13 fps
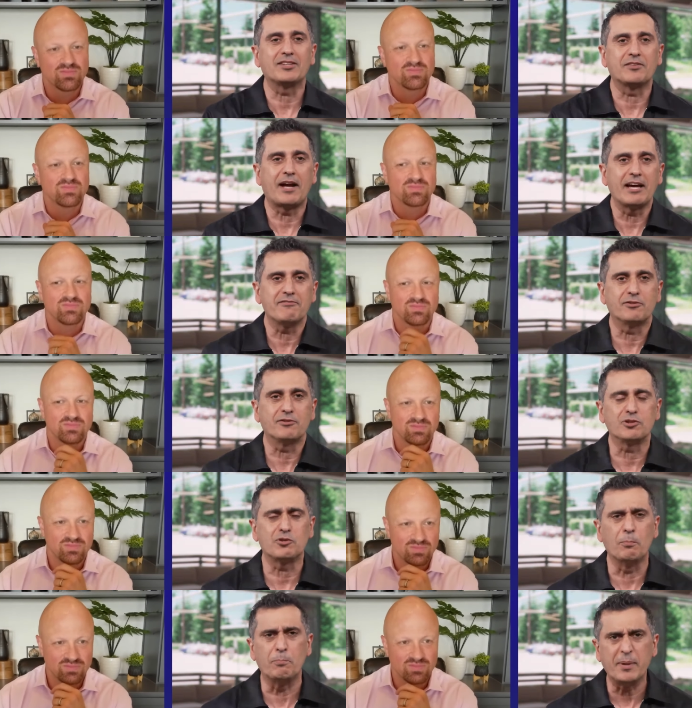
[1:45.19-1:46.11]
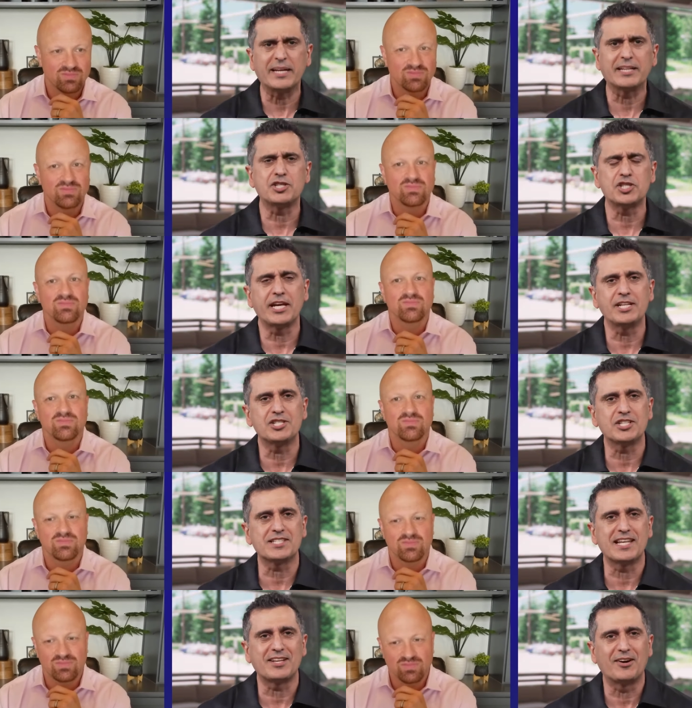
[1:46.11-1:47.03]
Speaker 1: driver to big
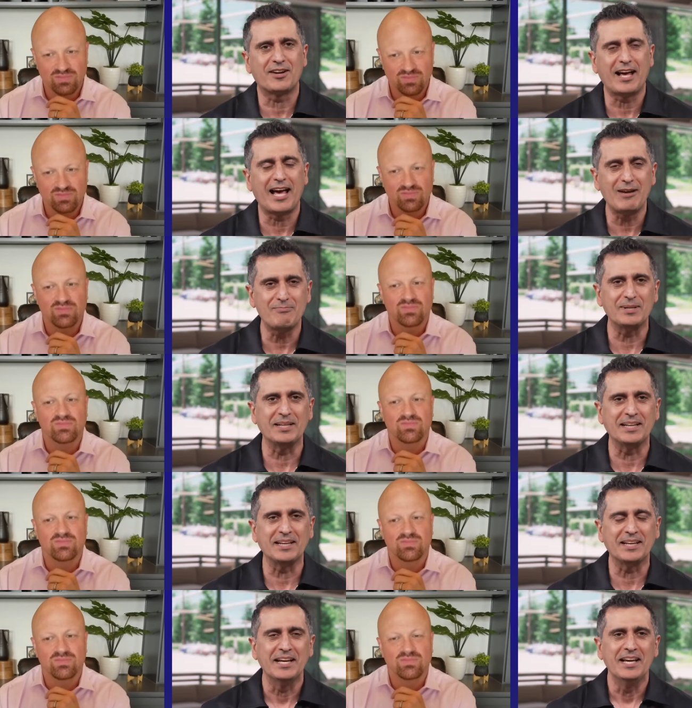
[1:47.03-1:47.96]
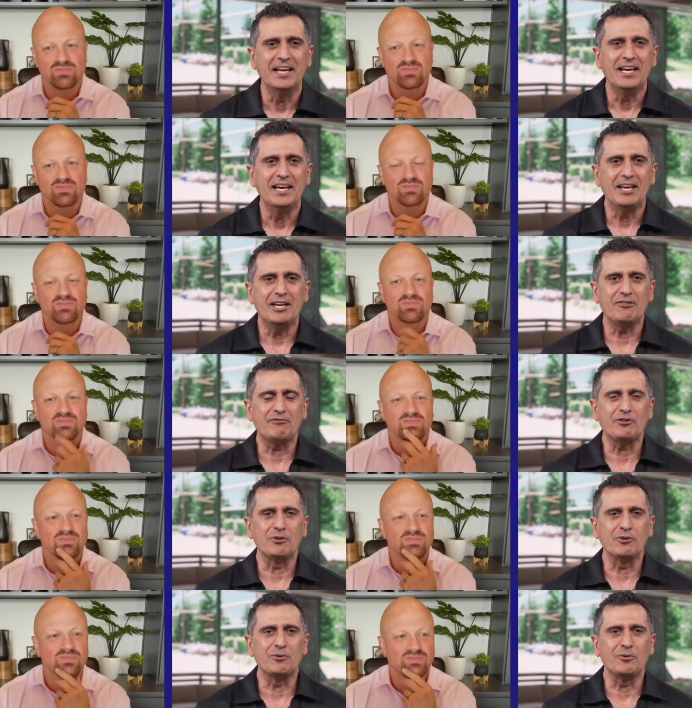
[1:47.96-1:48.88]
changes that are happening. If
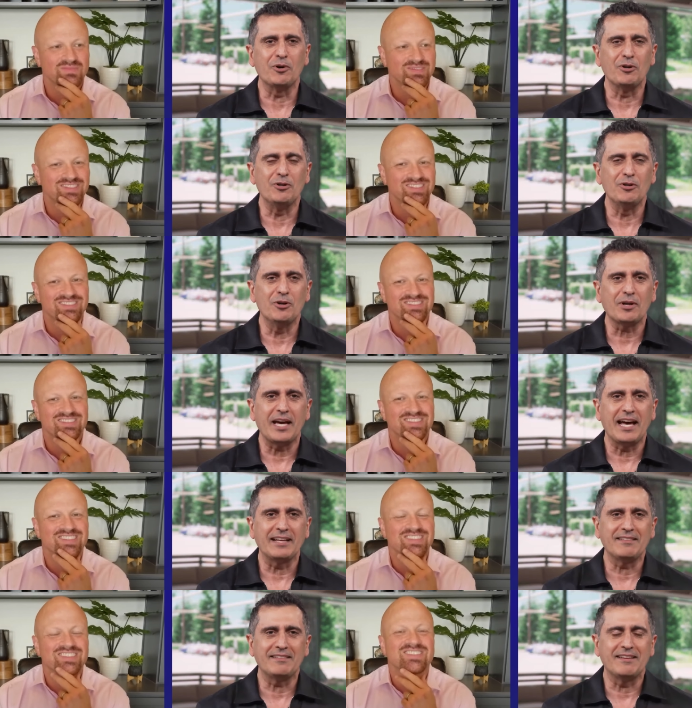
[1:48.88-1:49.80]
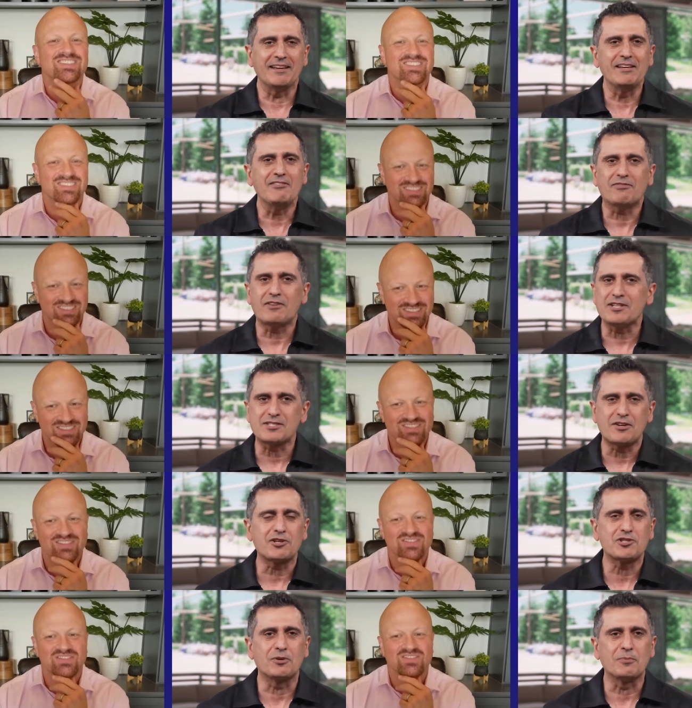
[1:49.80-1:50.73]
you look at the
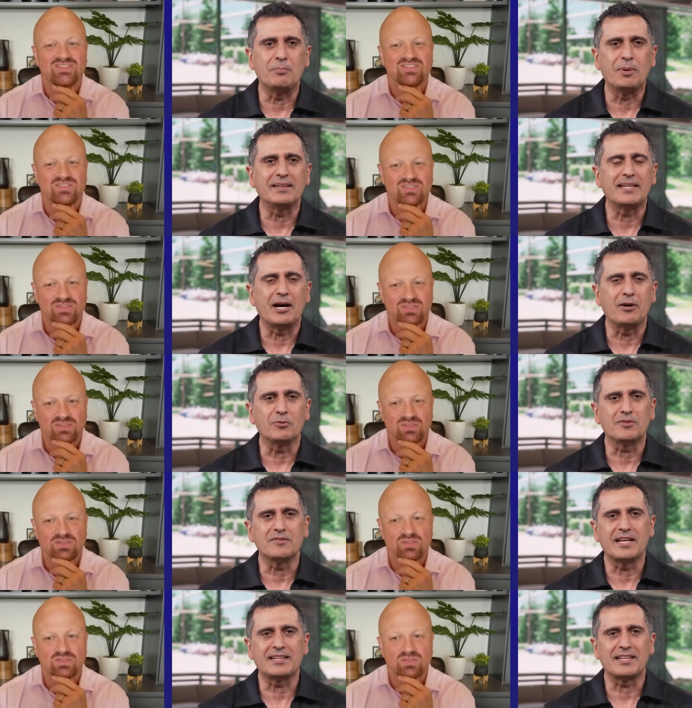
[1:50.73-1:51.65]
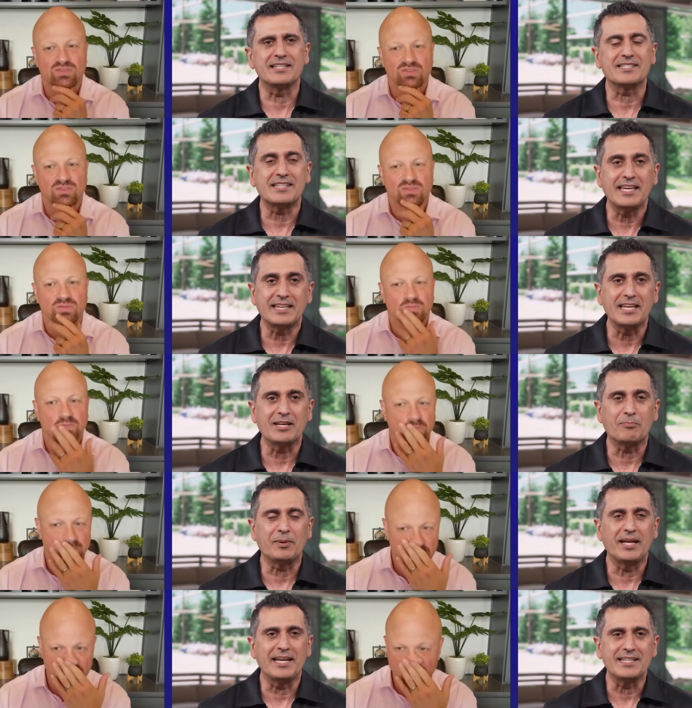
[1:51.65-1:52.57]
infrastructure build out that is taking
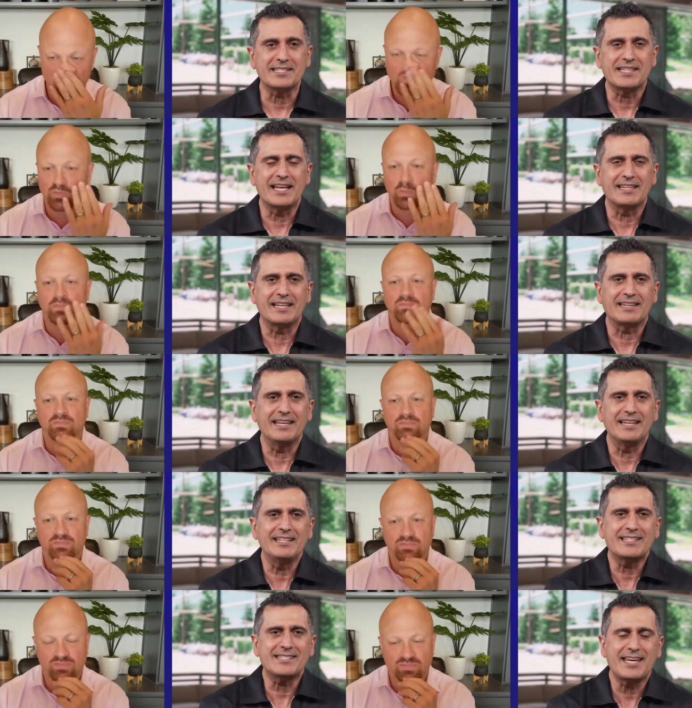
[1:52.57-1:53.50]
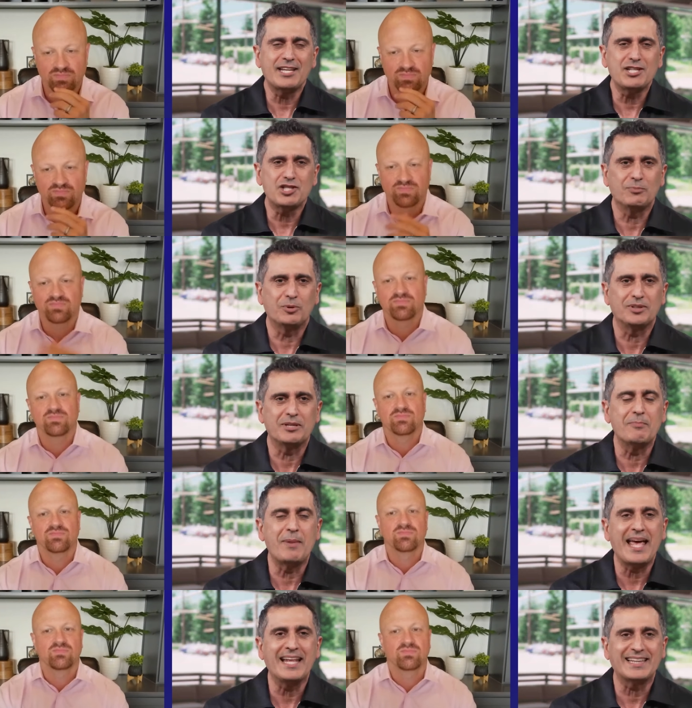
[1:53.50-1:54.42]
place and that insatiable
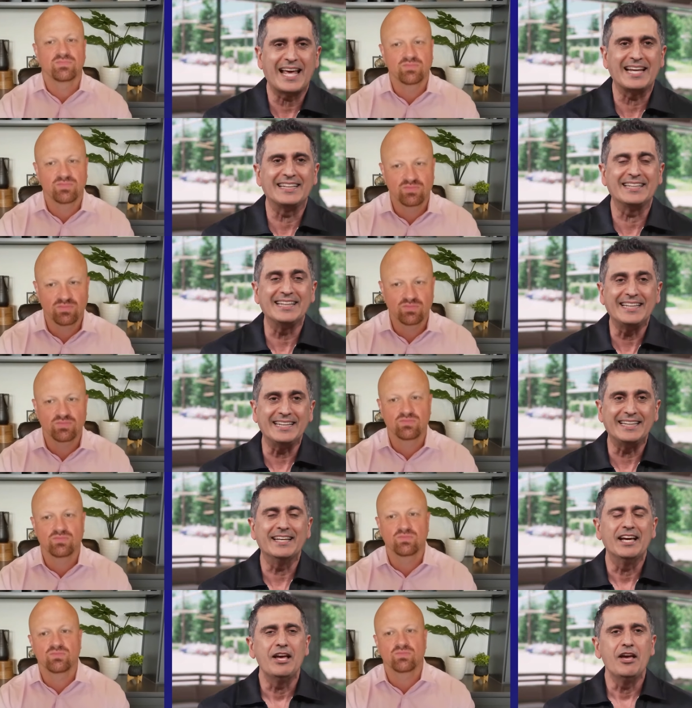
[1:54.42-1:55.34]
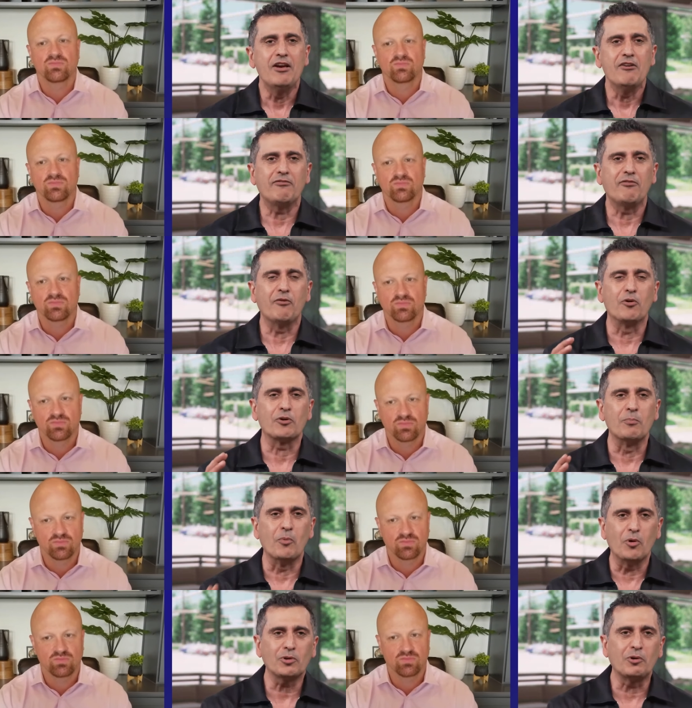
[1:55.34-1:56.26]
demand and need for
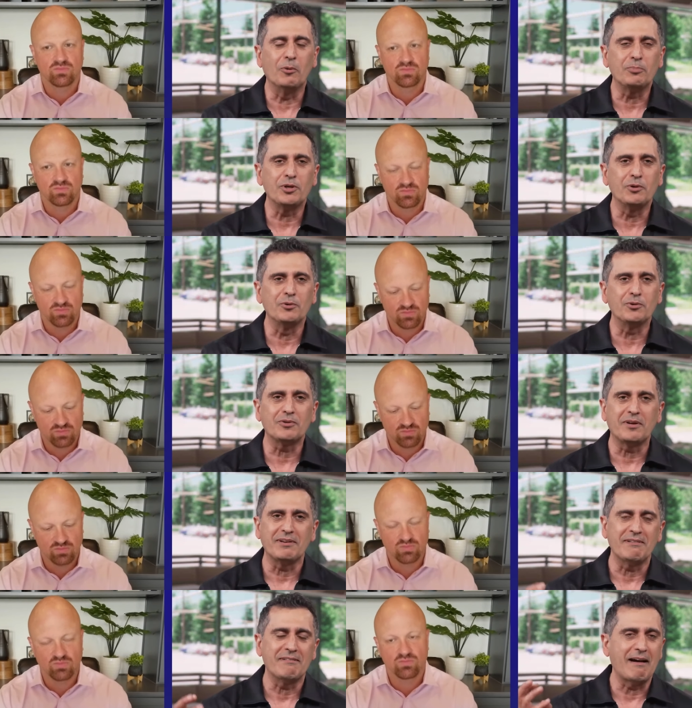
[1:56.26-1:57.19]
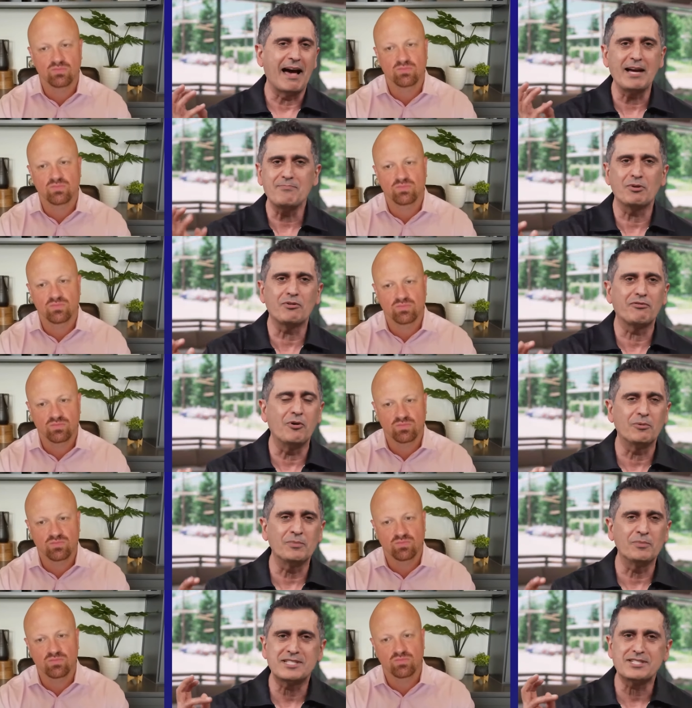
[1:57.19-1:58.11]
more compute, high
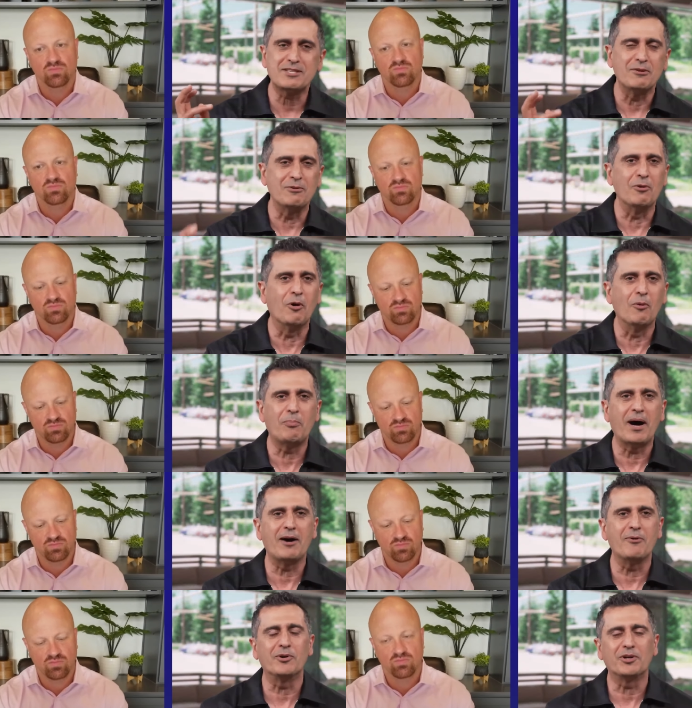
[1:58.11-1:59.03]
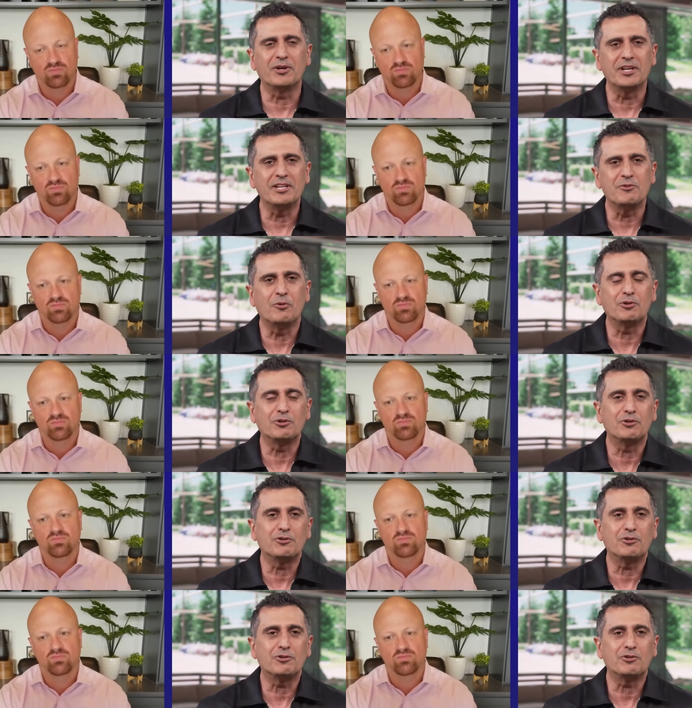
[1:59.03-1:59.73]
performance, low power in order